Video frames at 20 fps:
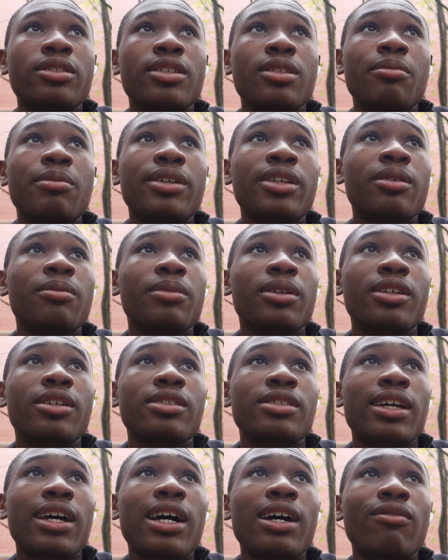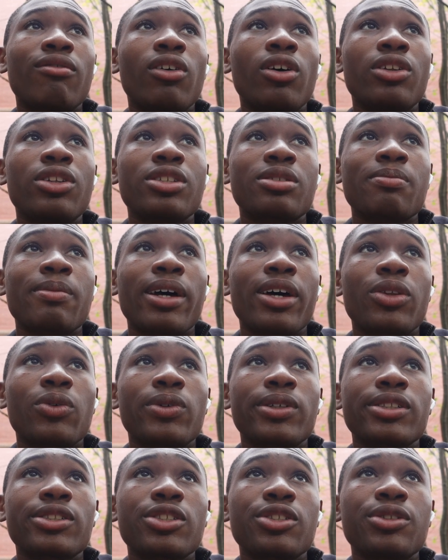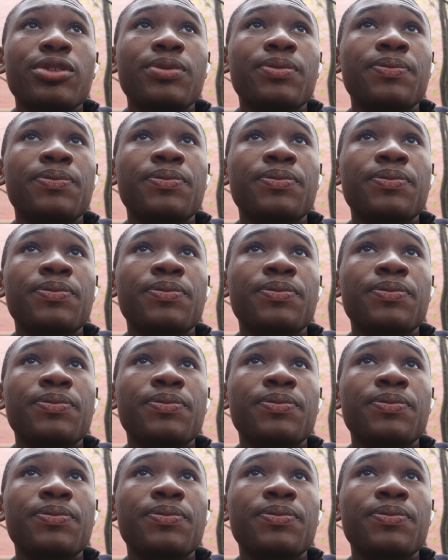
it to the meeting because I have all this math work to do.